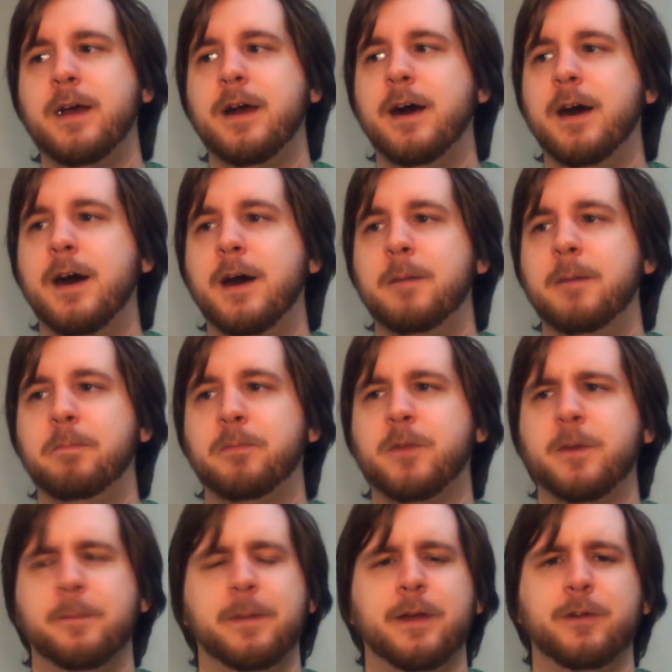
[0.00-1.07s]
um,
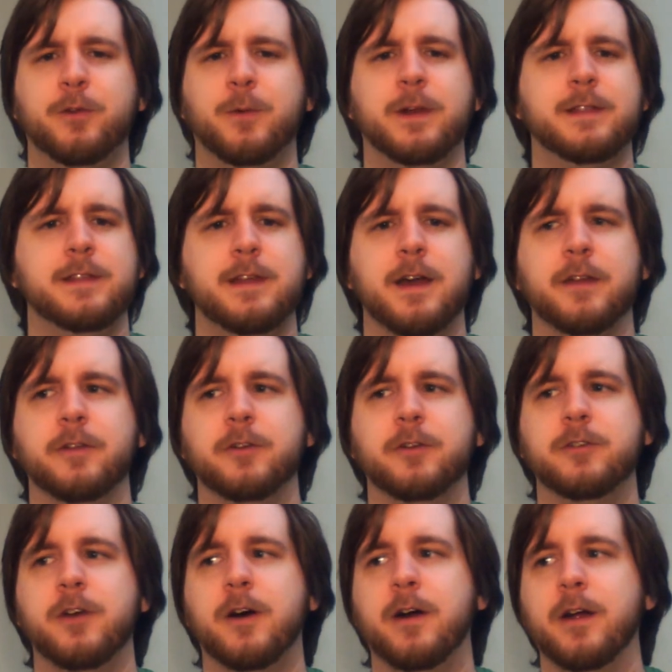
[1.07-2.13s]
compared to what the
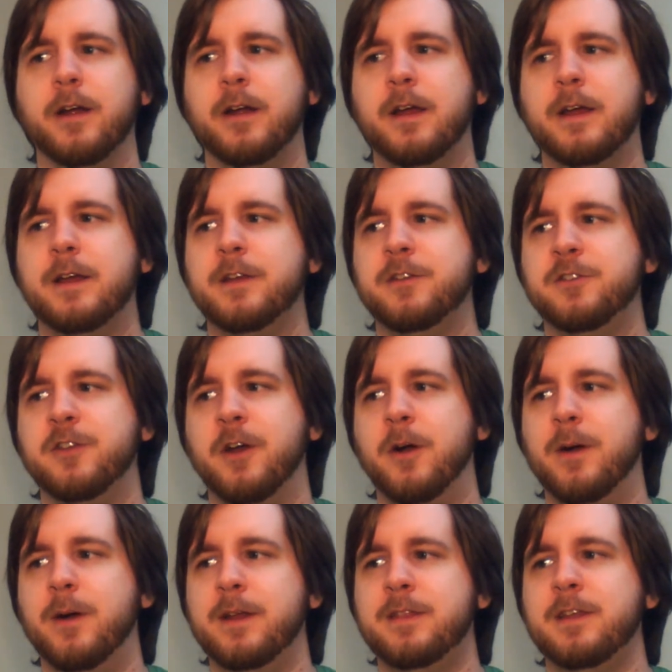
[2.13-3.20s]
others are.
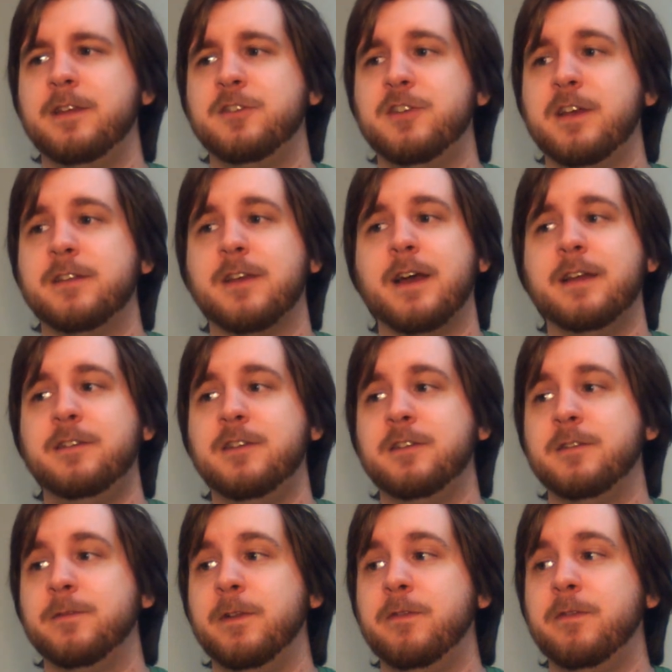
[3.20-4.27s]
So I think she has a high
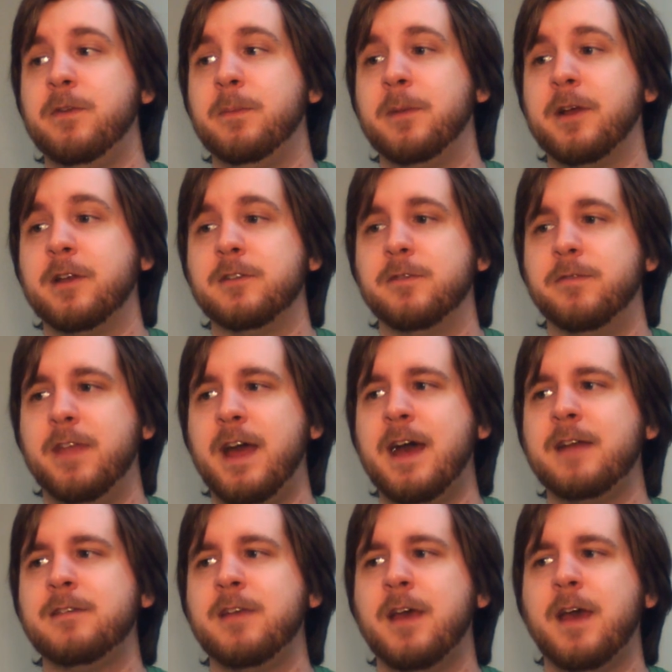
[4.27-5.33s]
chance of living because of
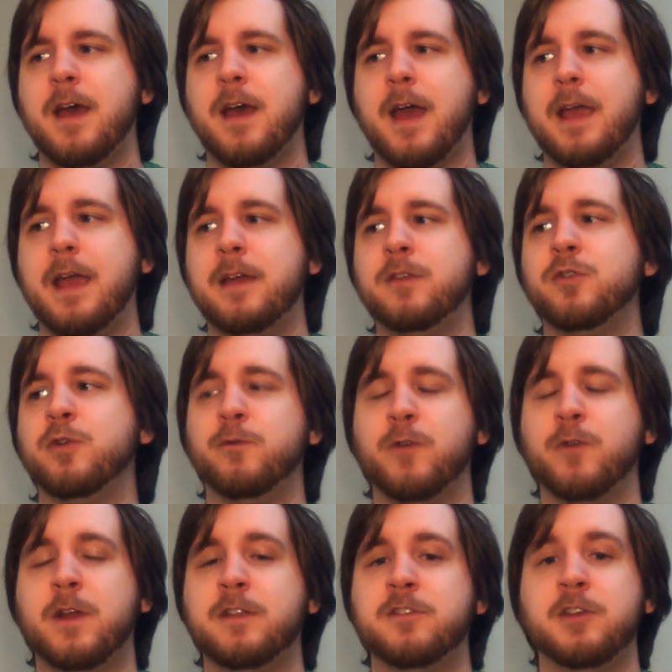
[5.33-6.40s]
that, and her
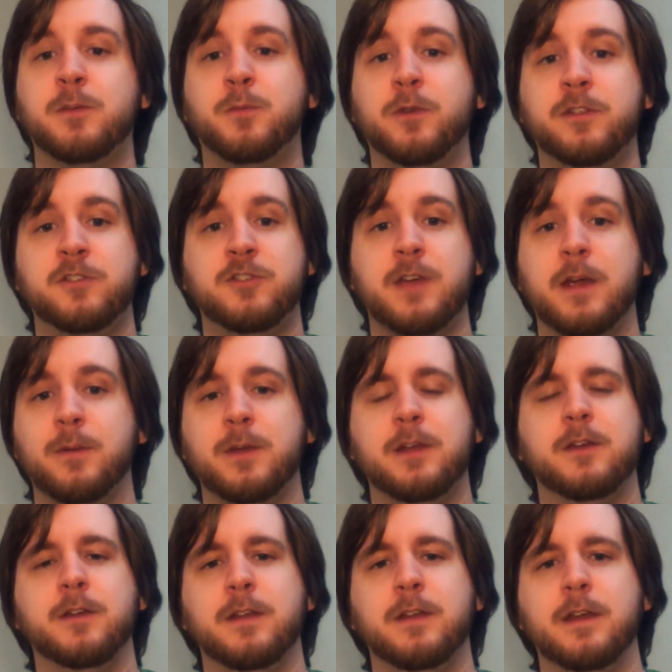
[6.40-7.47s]
friendship with
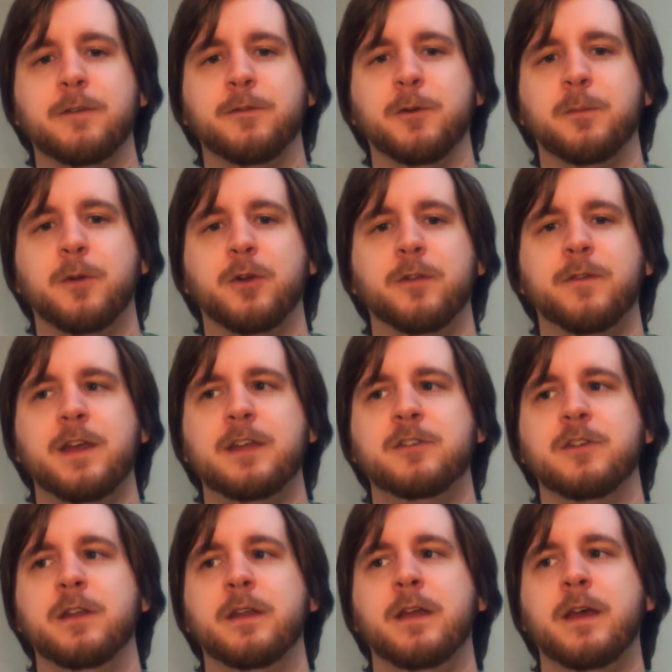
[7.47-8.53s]
Cherry could give her
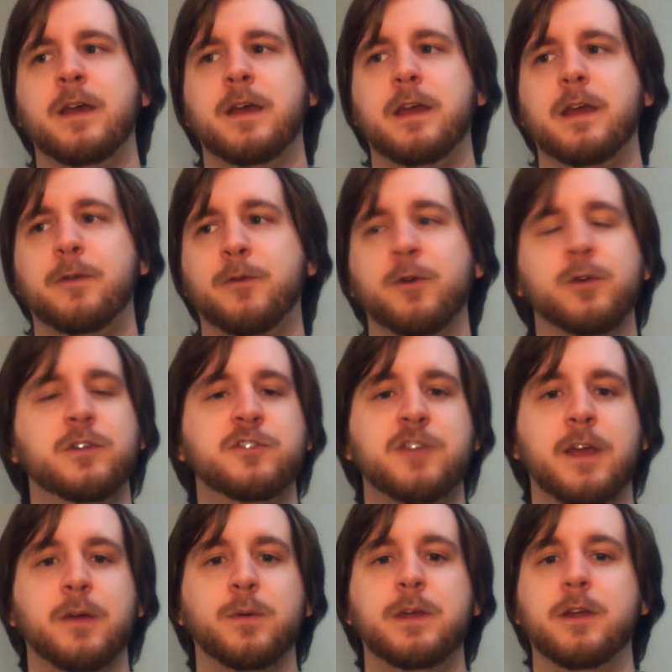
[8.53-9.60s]
motivation. If her and
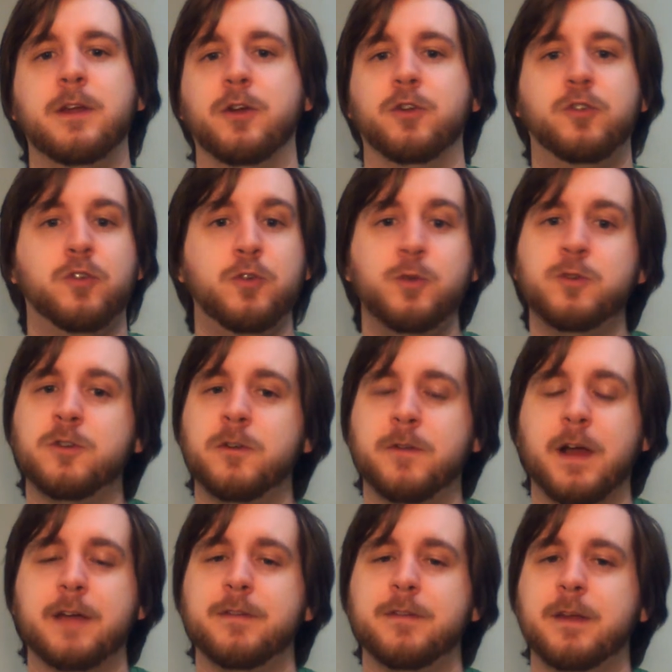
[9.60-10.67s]
Cherry are two
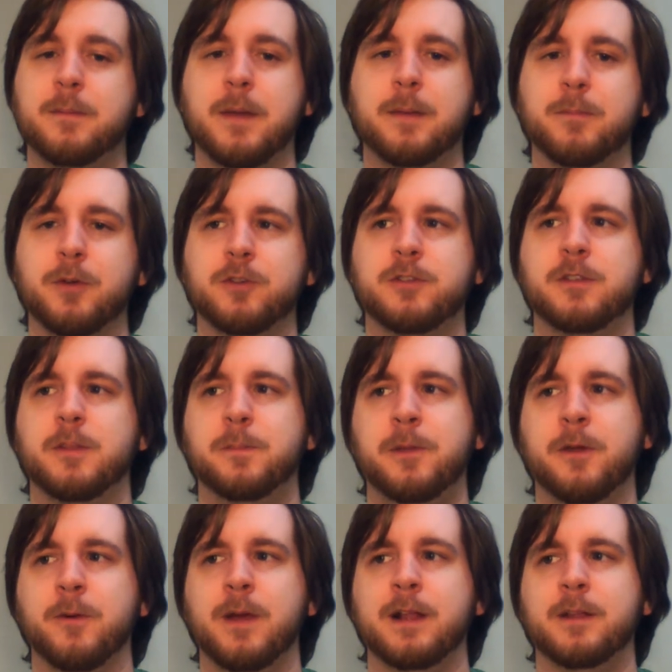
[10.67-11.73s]
surviving members of the
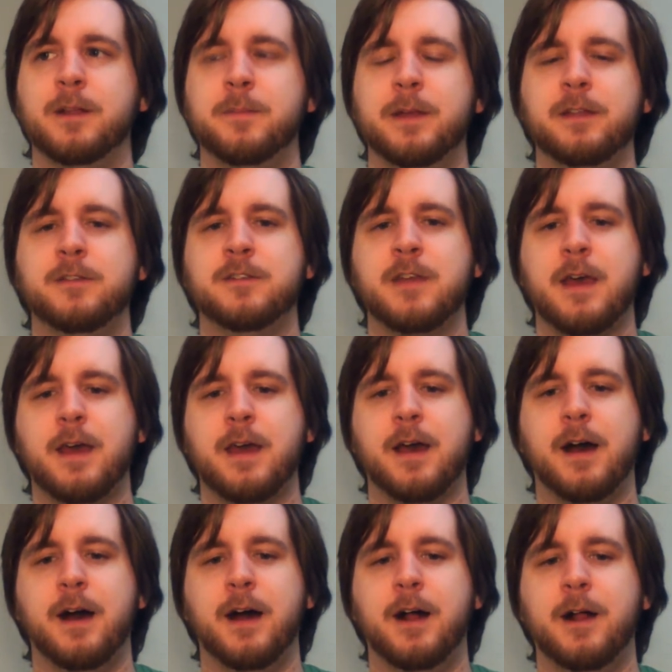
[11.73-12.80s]
Pure Elements,
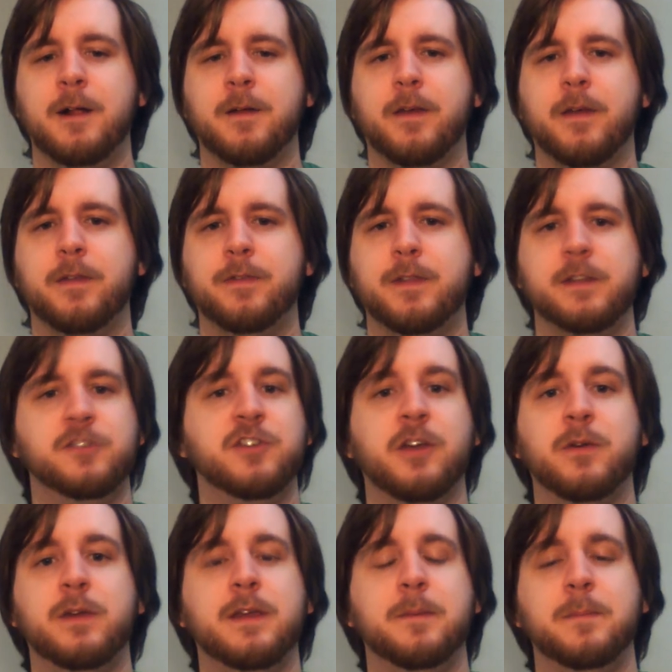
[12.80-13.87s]
uh, then
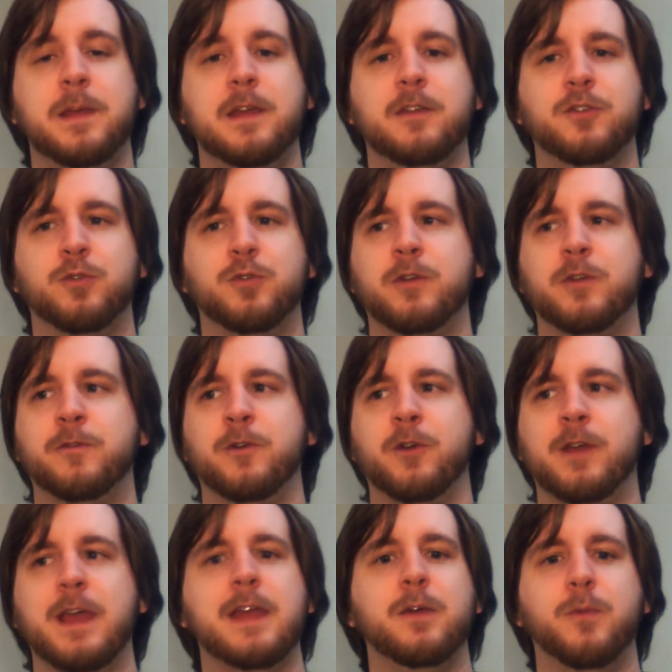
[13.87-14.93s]
Cherry can be sort of her
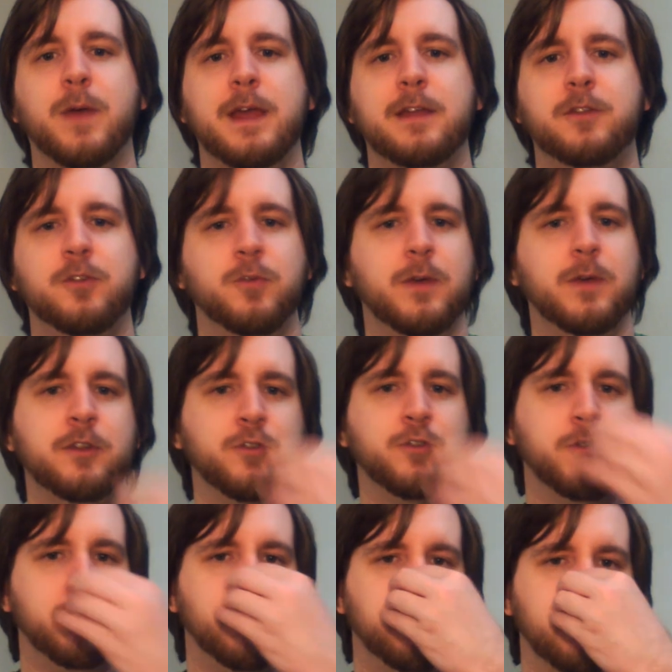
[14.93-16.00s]
gateway to
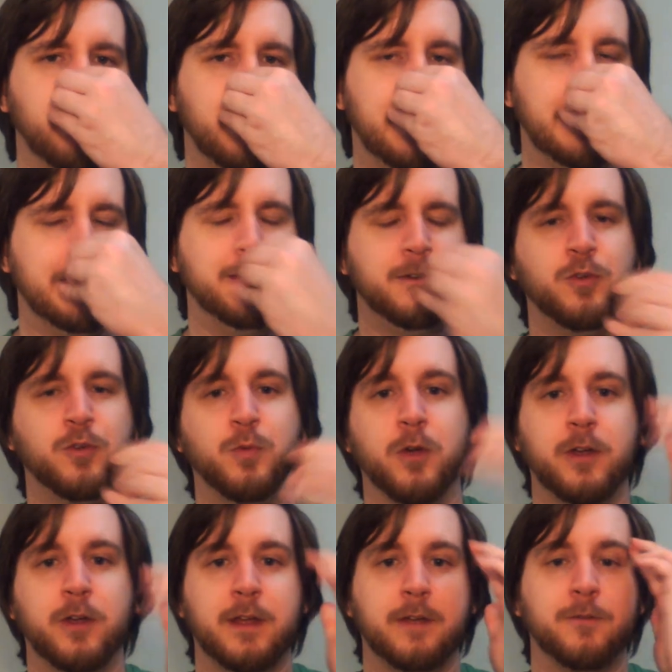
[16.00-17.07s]
introduce her into
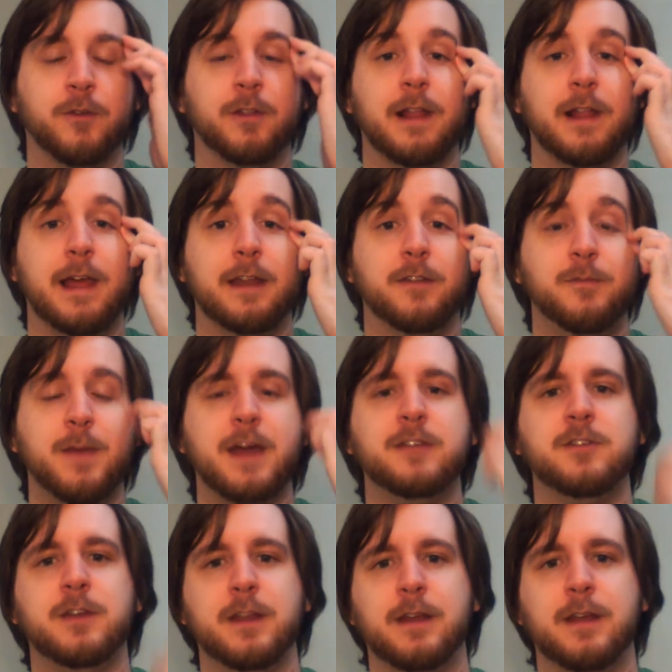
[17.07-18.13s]
working for the Land of
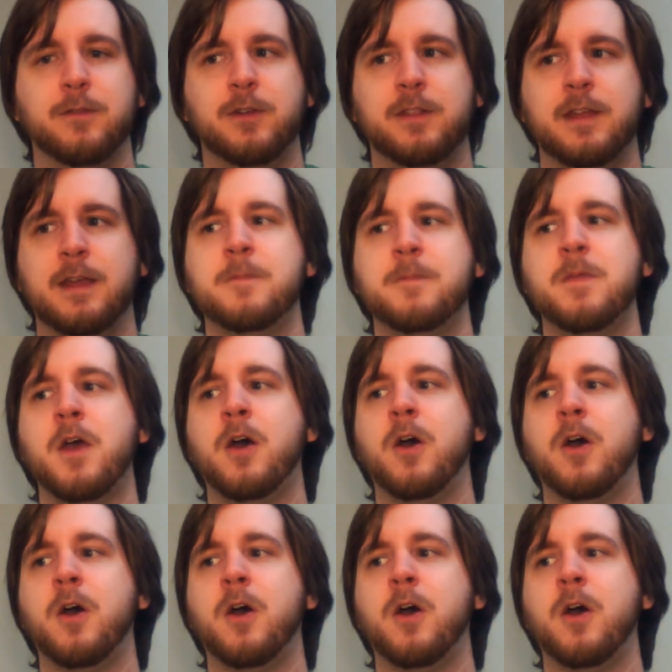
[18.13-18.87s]
Magic and everything.